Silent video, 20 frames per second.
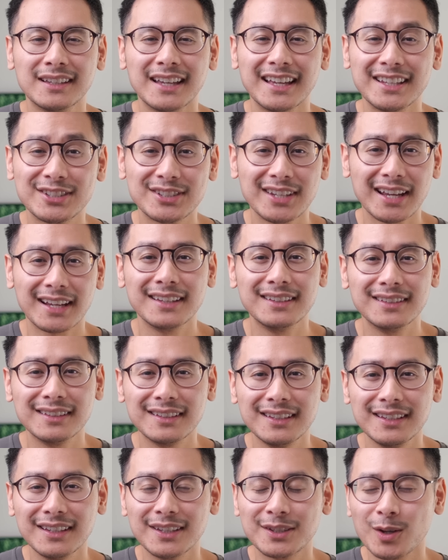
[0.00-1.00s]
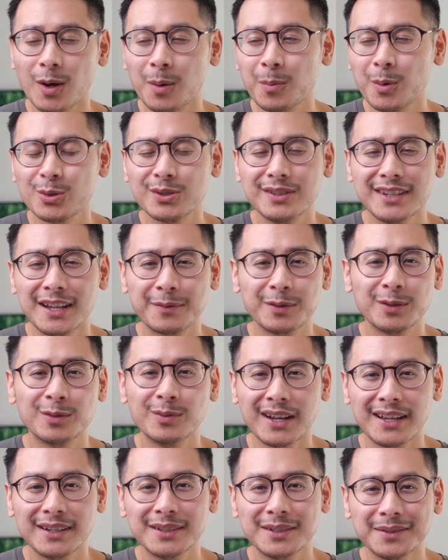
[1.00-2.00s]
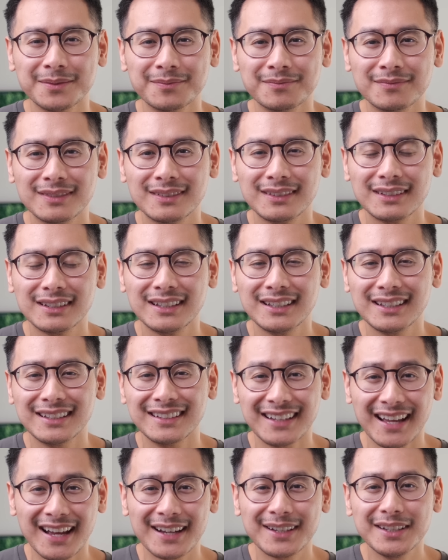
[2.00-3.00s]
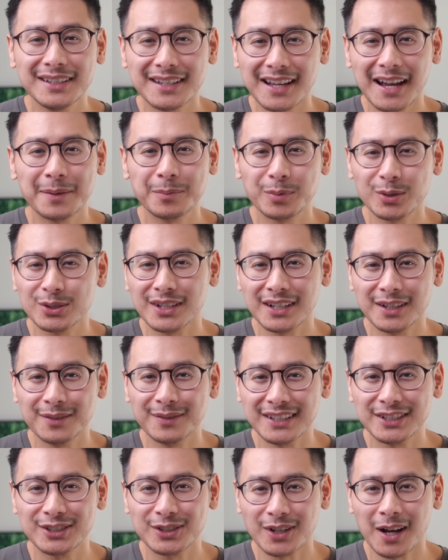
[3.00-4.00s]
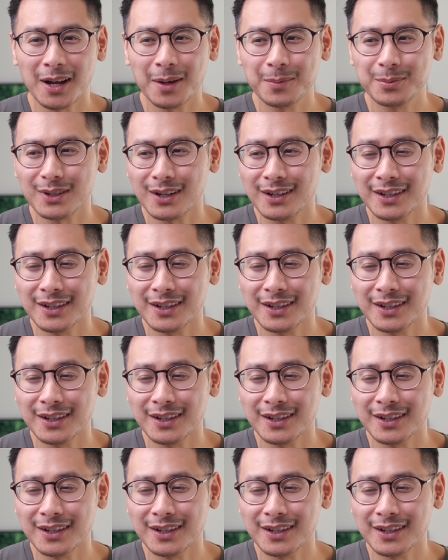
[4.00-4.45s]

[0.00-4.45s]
And secondly, it's almost never random. 99% of these shops are